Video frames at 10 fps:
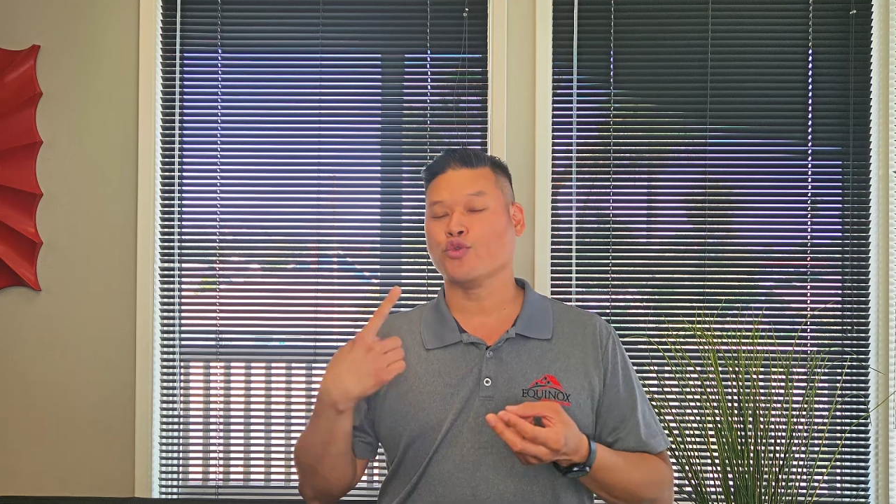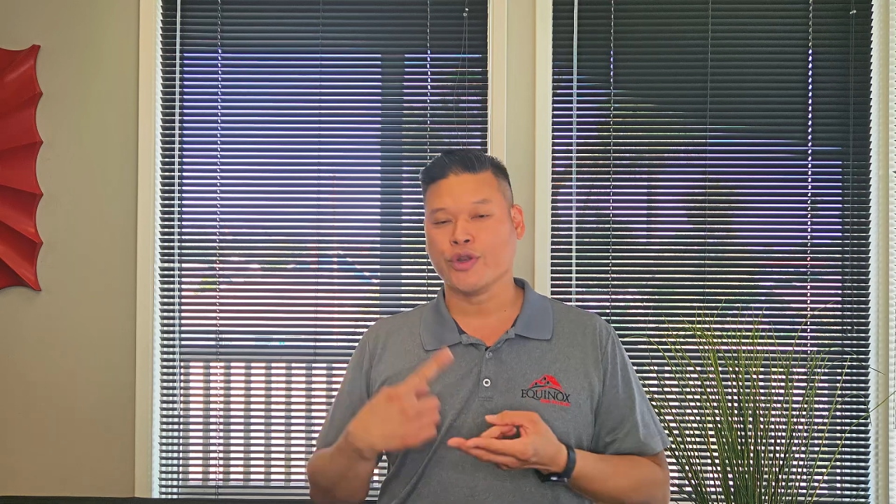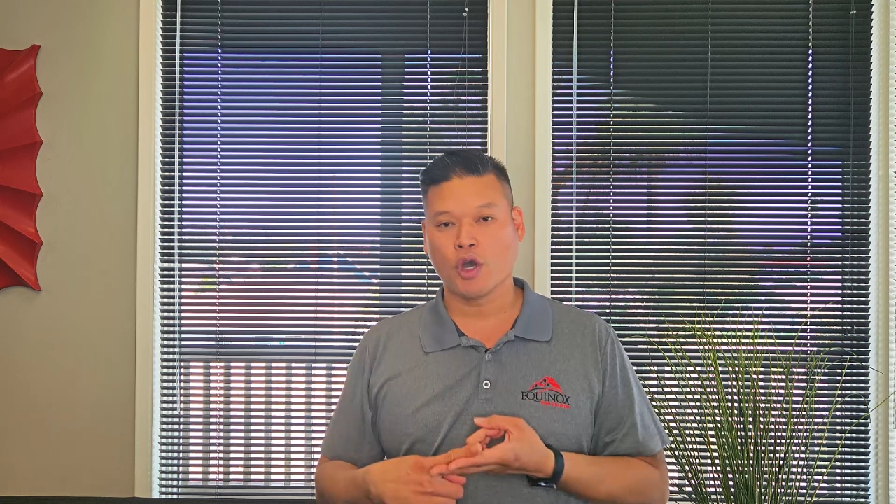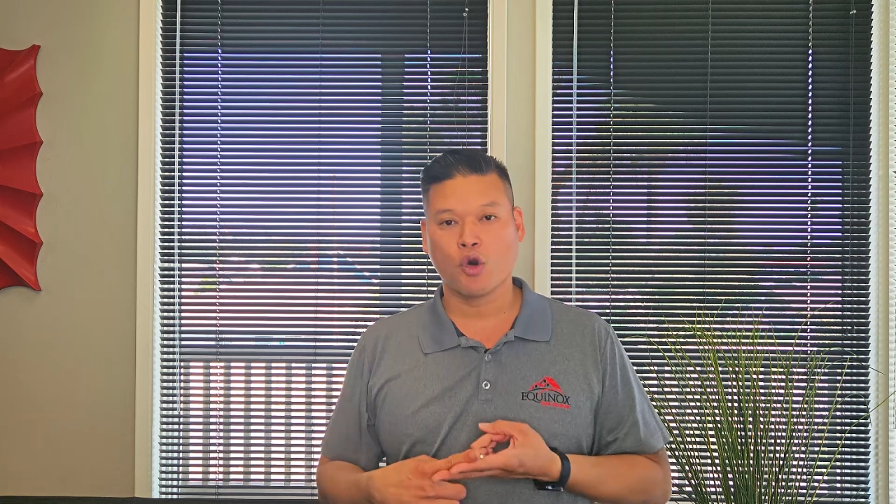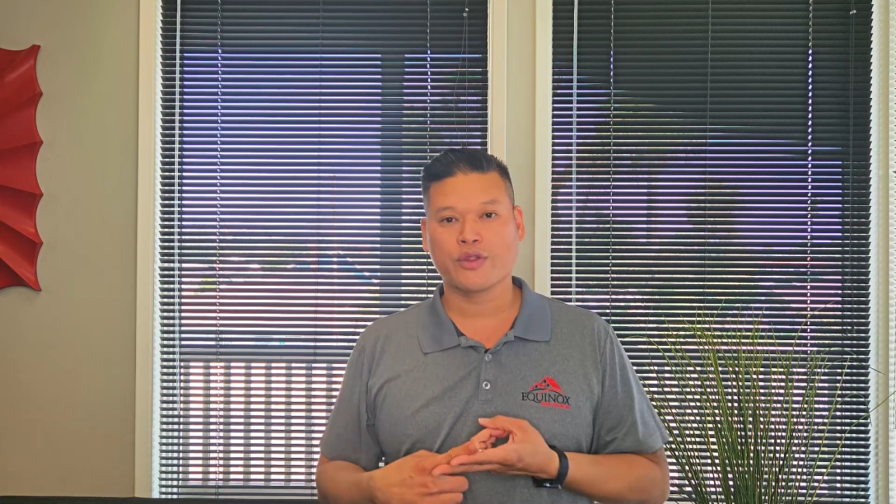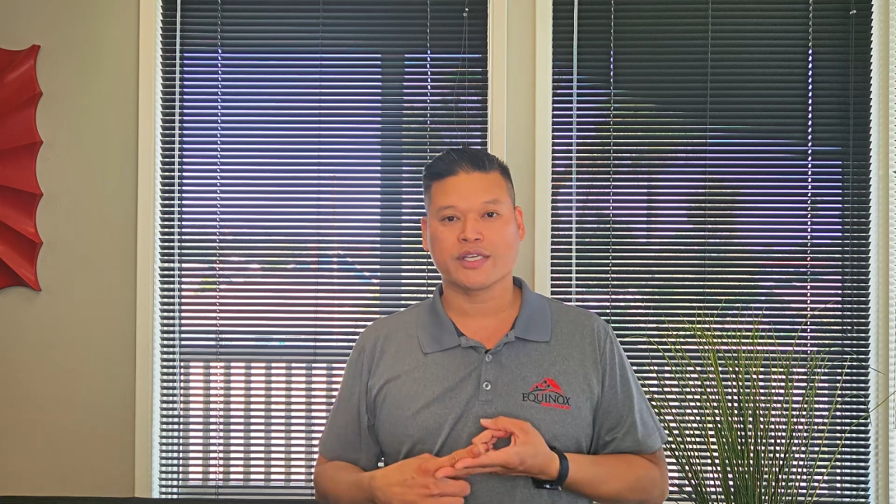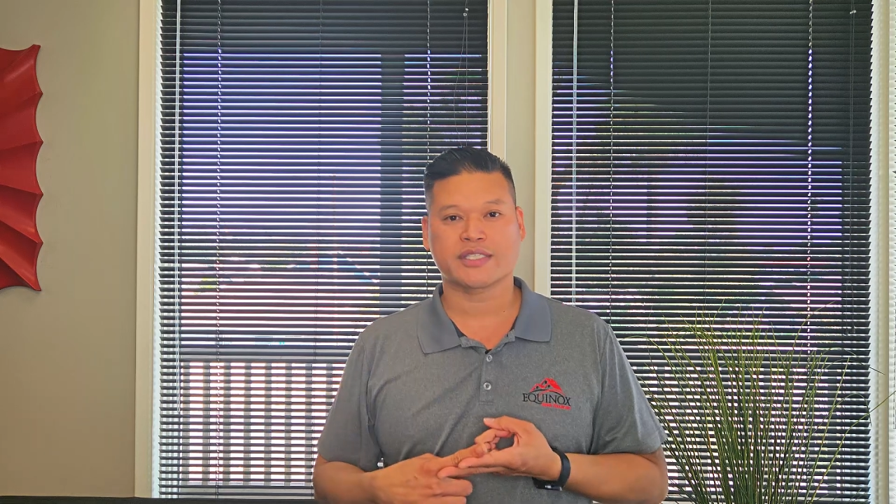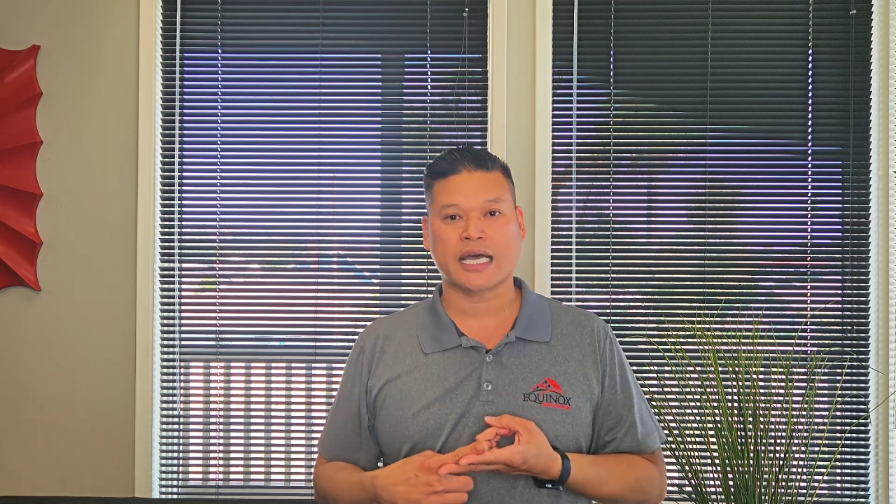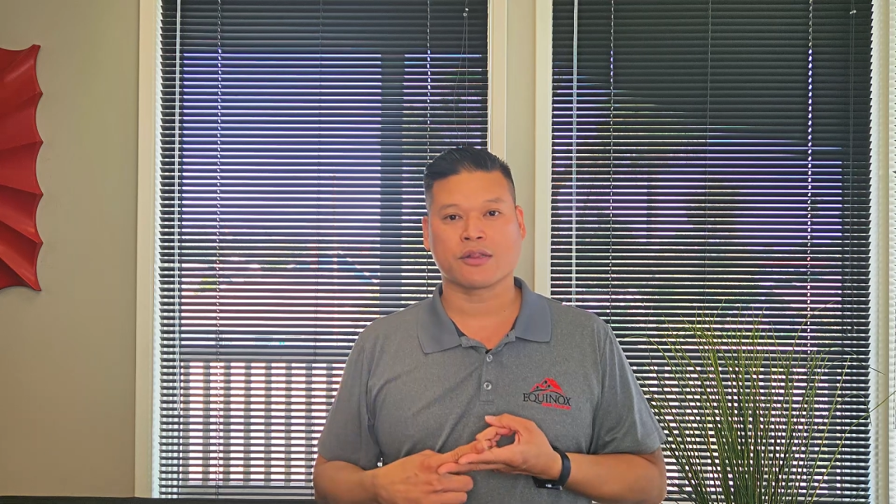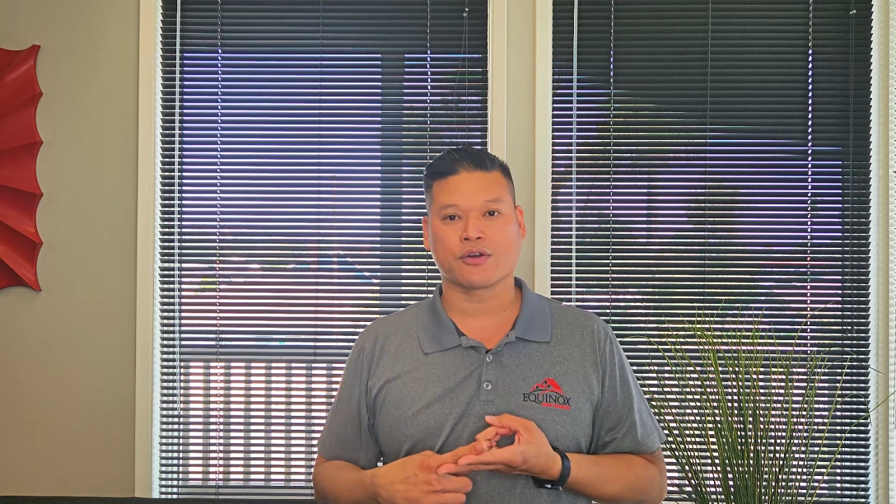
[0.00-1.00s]
know the
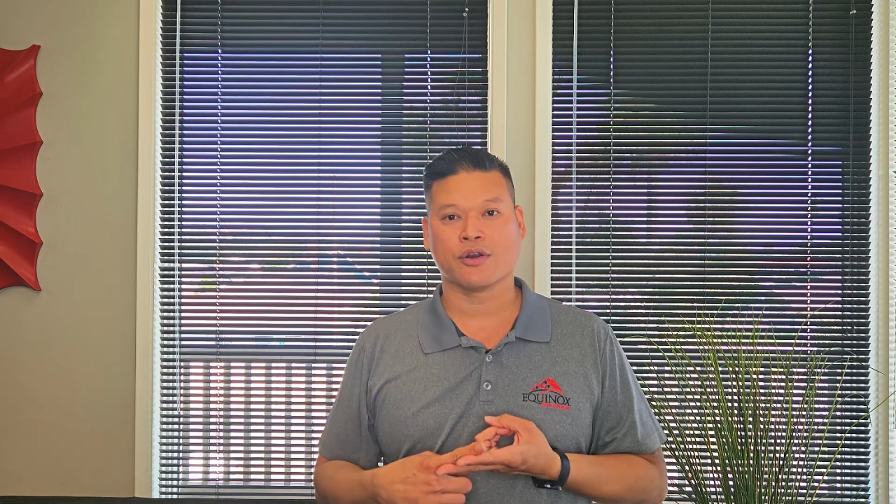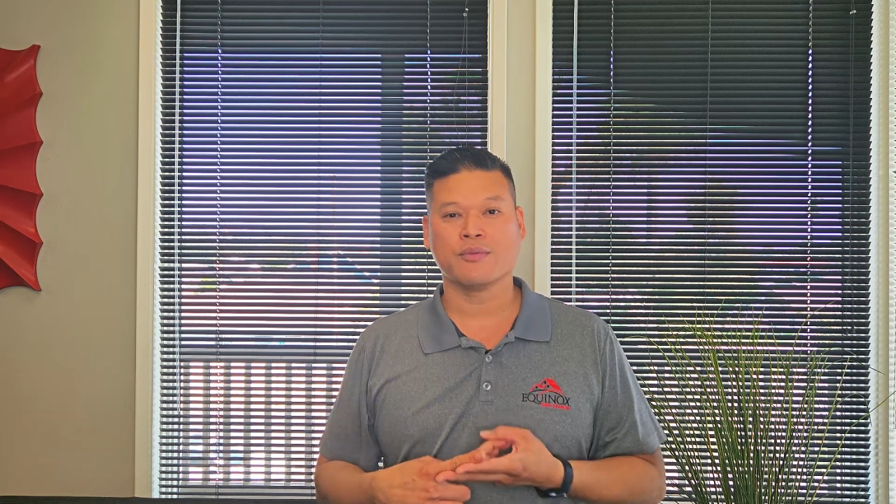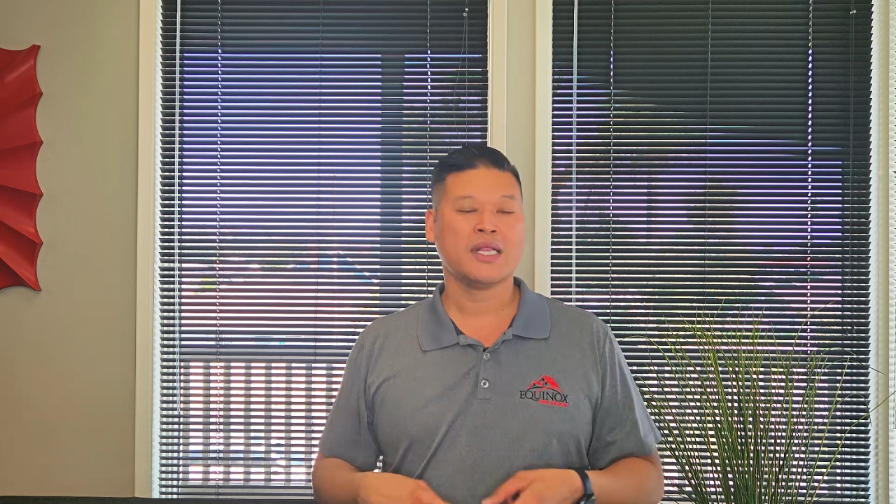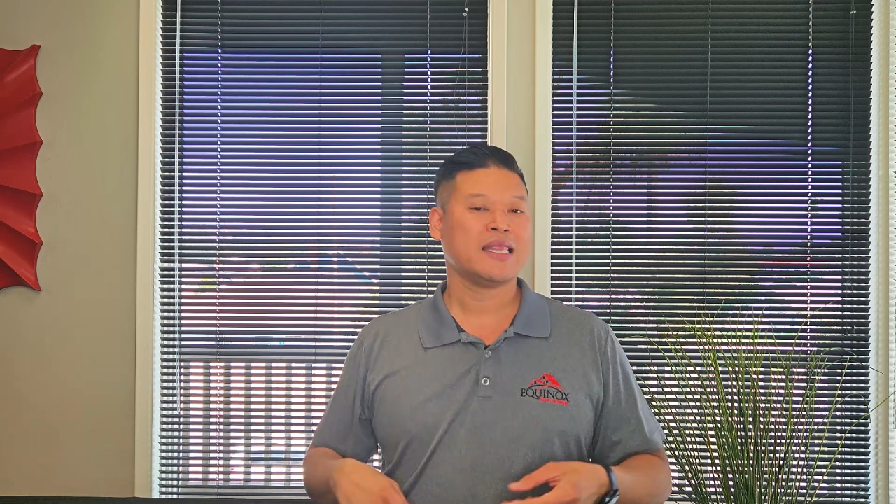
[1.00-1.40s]
seller